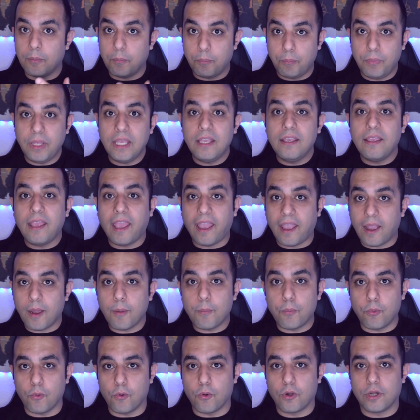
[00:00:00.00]
big
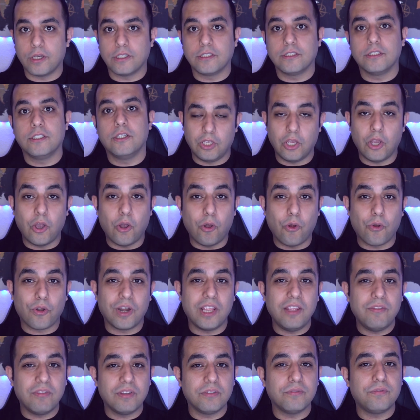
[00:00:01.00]
airport or
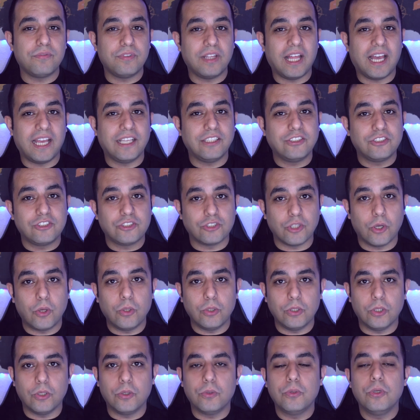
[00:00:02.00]
even fly
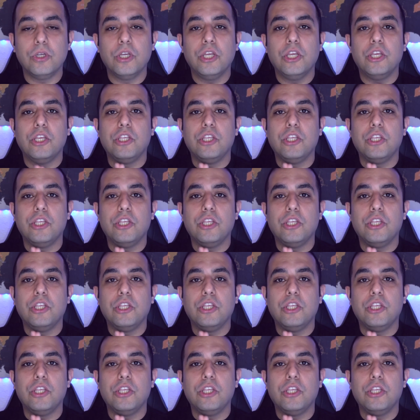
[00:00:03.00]
solo,